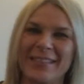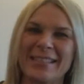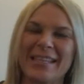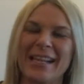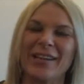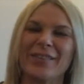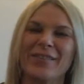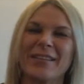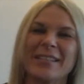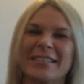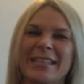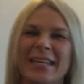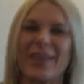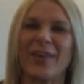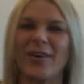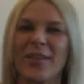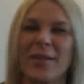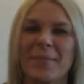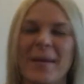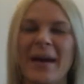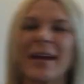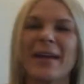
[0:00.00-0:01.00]
a selfie stick
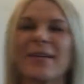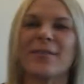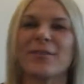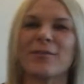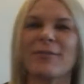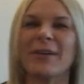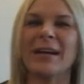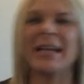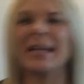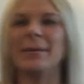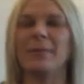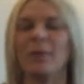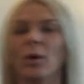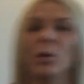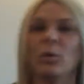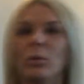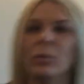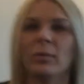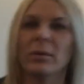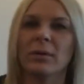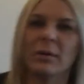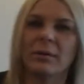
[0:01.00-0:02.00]
on the back of the
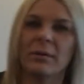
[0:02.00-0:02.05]
oh